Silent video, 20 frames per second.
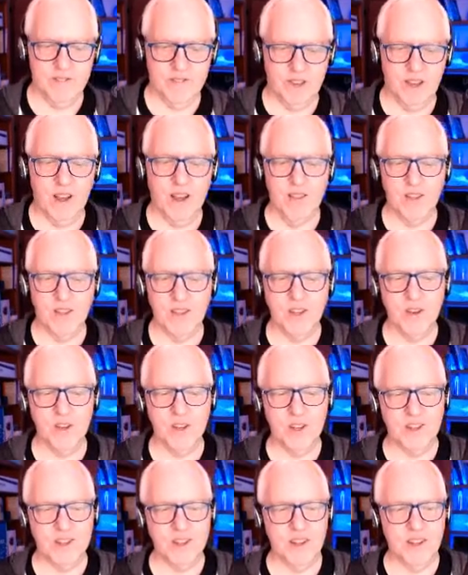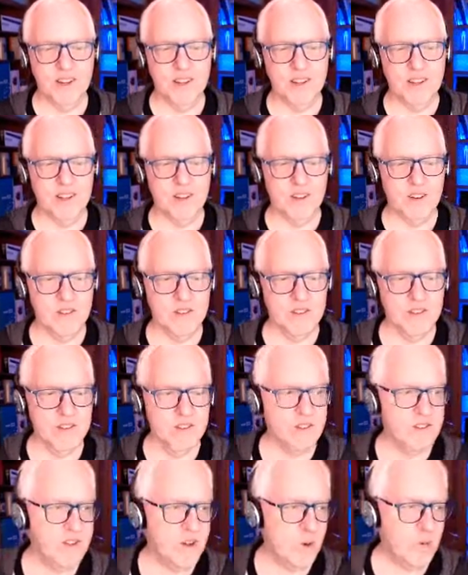I think you get the idea.
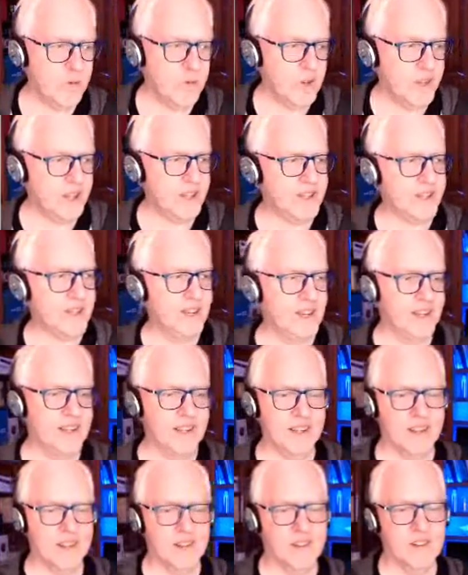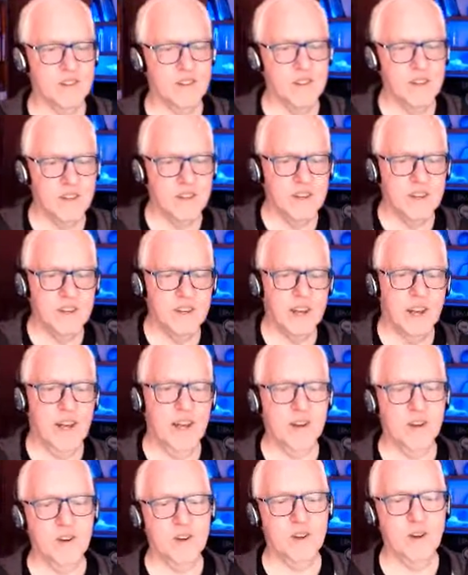Hopefully you get the idea.
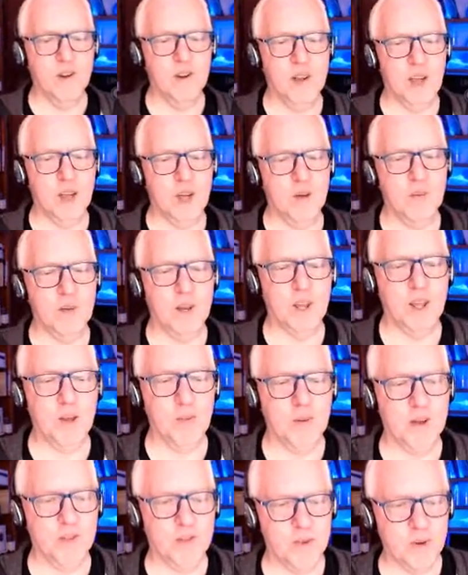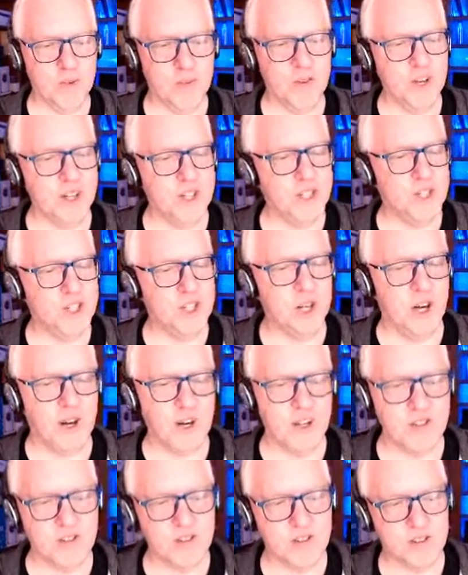Enter your name and email. Don't say
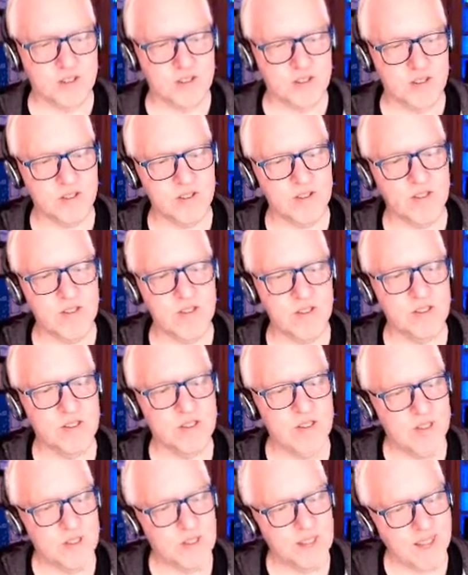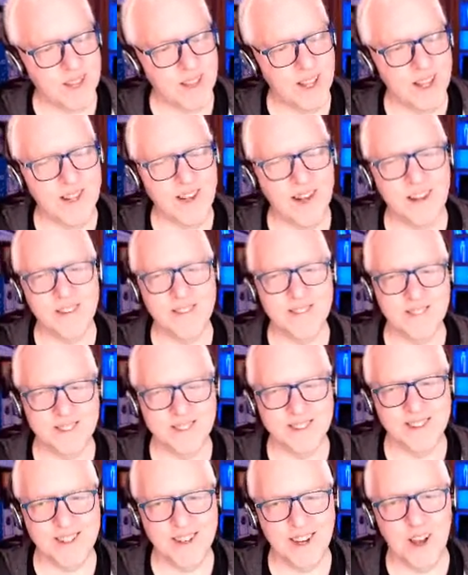just.
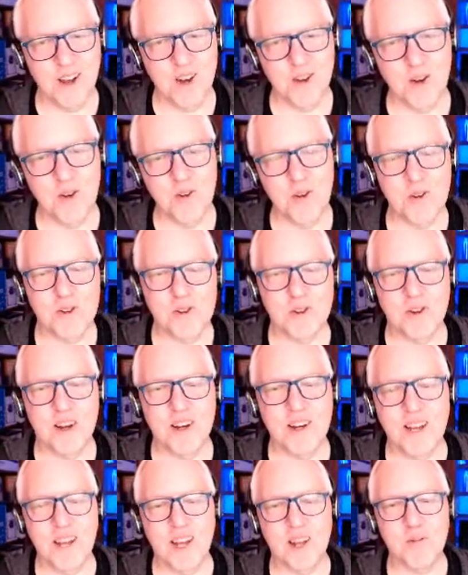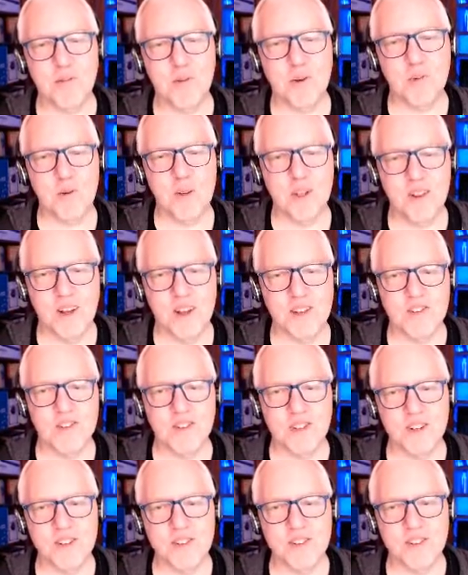I know you're trying to get them to realize
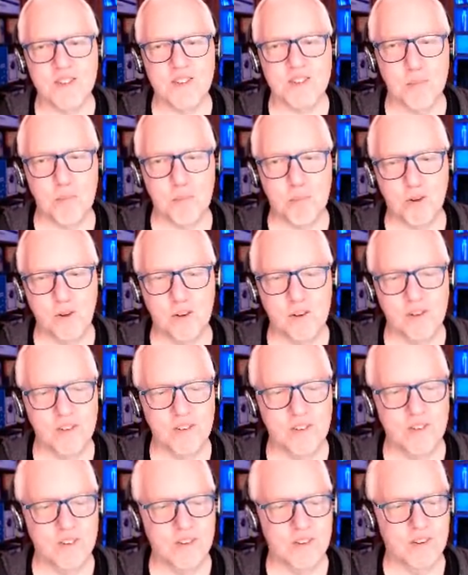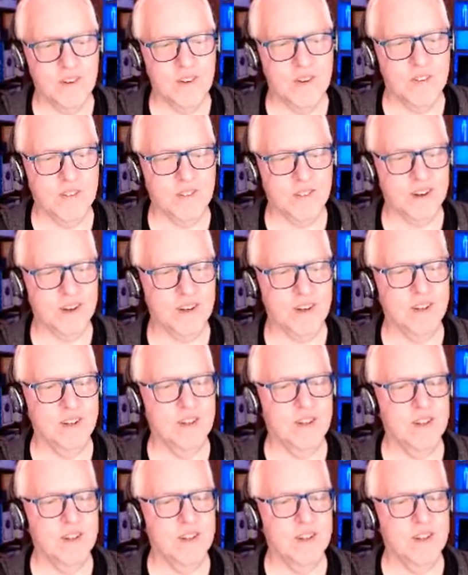that it's simple, right?